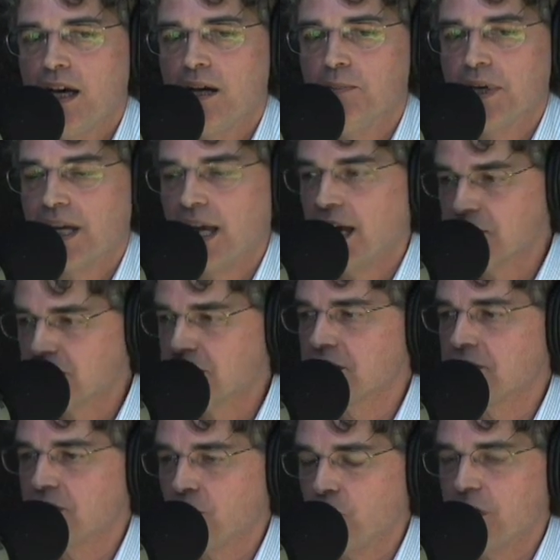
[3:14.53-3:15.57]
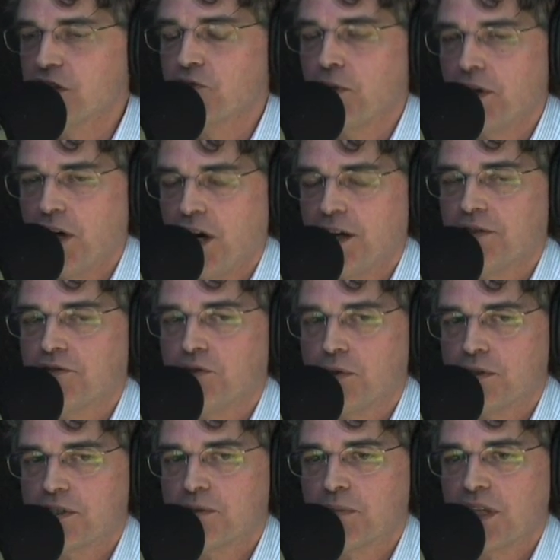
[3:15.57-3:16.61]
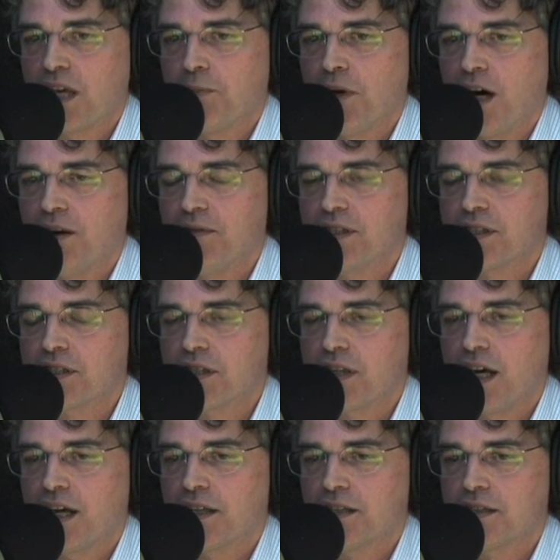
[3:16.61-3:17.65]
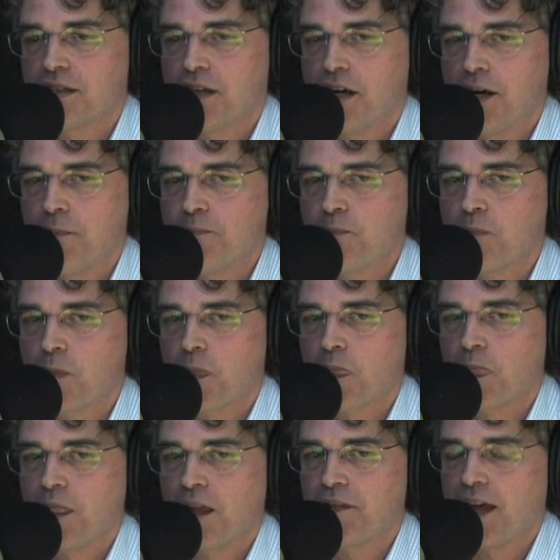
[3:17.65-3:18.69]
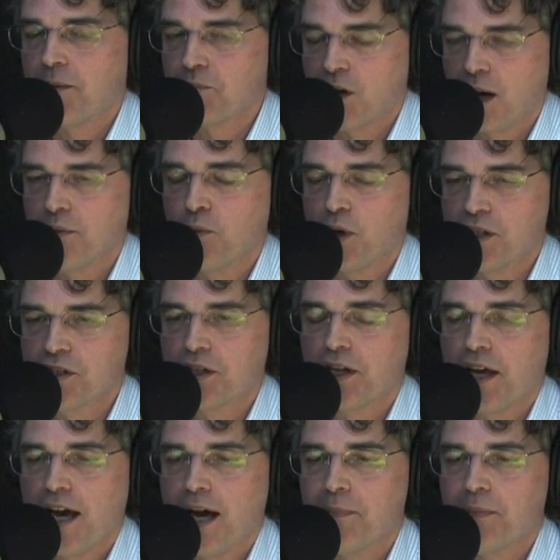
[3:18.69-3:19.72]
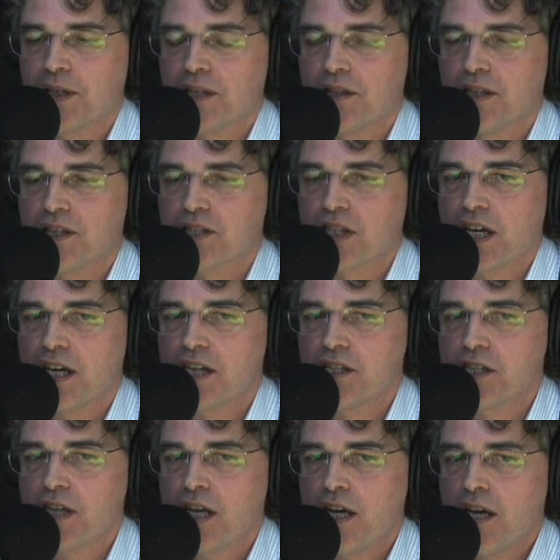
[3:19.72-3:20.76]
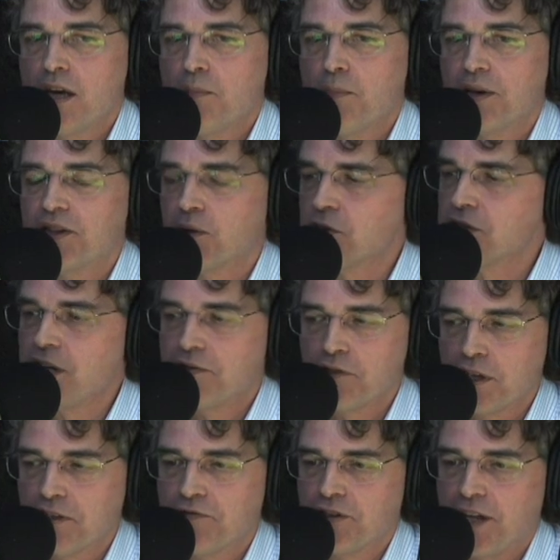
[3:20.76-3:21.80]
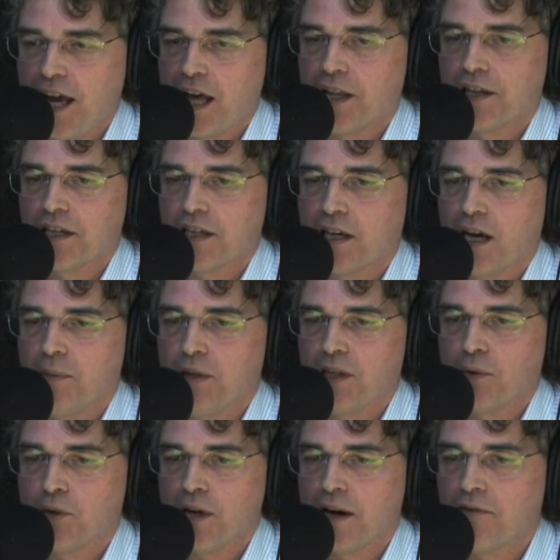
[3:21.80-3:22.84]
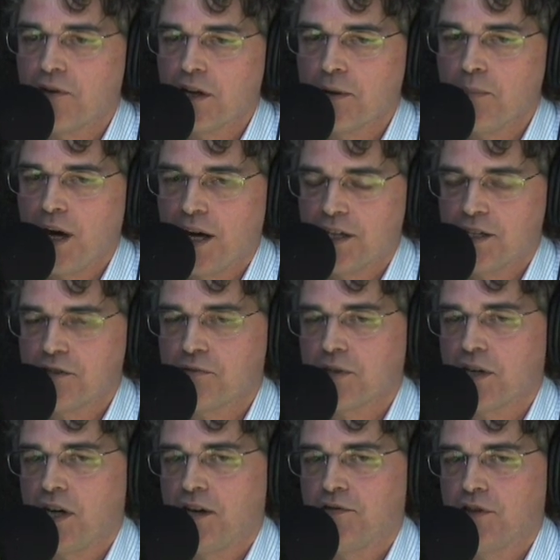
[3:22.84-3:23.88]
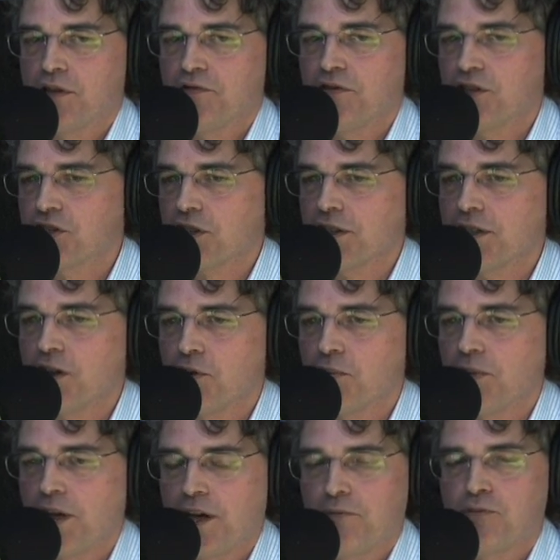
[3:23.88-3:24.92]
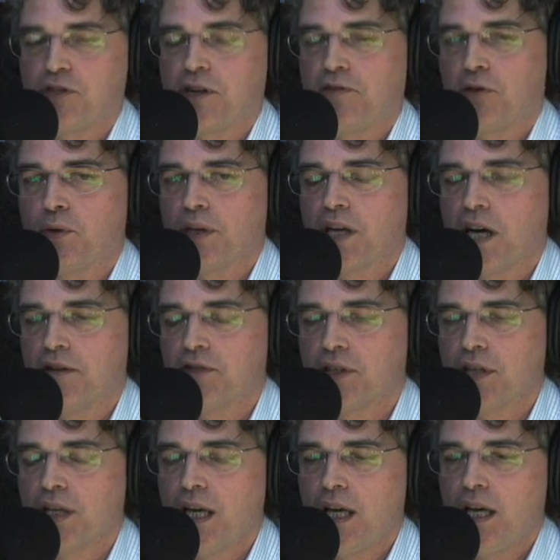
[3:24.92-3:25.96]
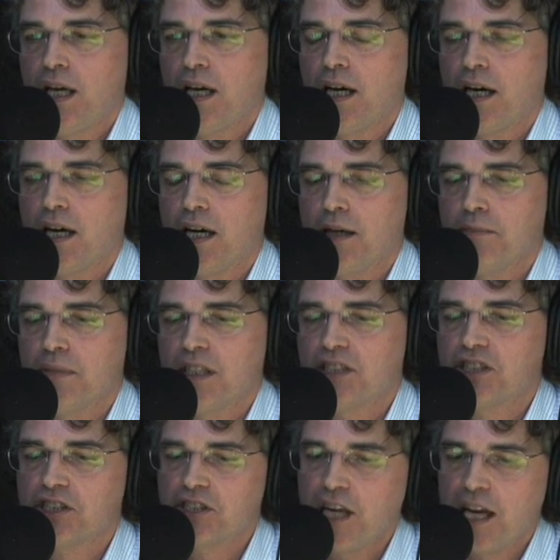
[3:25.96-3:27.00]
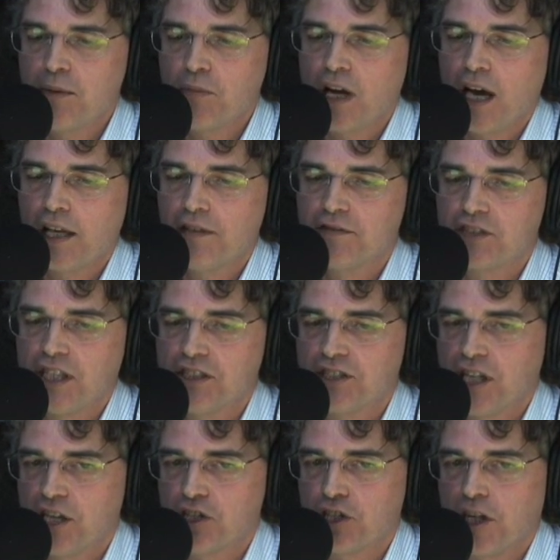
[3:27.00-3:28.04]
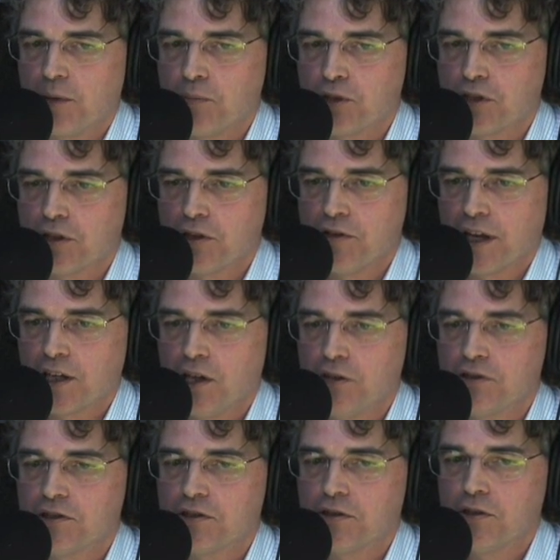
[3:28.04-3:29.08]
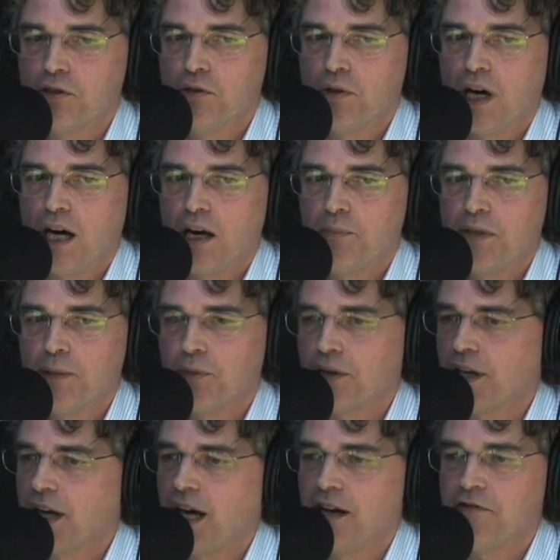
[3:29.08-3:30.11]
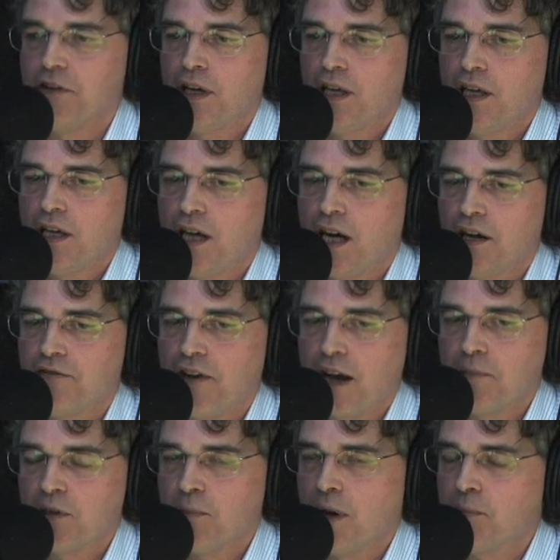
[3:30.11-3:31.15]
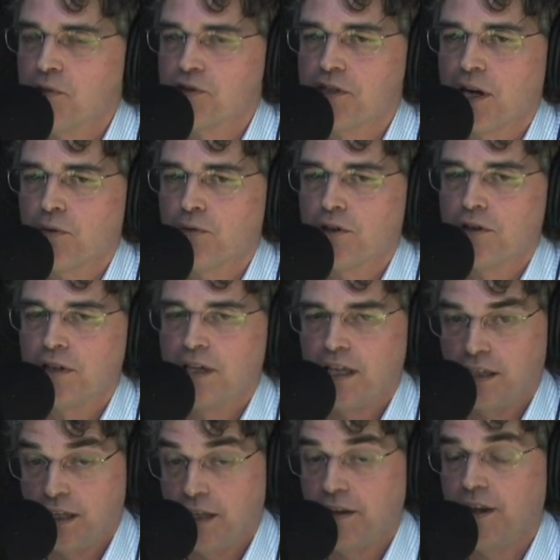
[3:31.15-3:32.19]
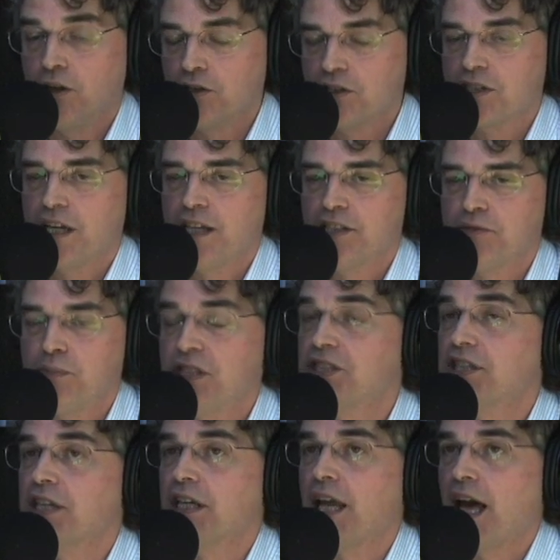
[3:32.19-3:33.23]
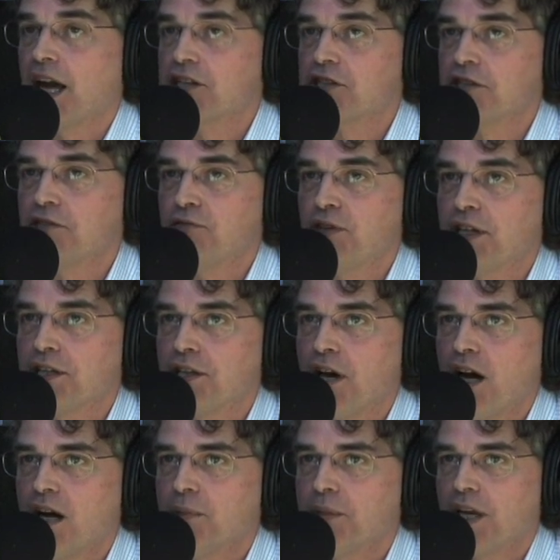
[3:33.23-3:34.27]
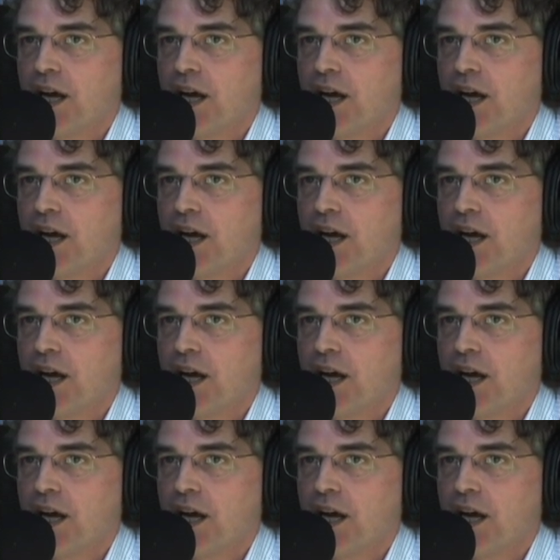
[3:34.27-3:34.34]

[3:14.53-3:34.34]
But as the weeks went on, of course, it became obvious that that probably wasn't going to happen in this case. But there was never any finality. I mean, there were never any bodies recovered. Officially, no plane was ever recovered. It's the same kind of sensation, I'm sure, that goes through people that have family members that were, in those days, missing in action in Vietnam.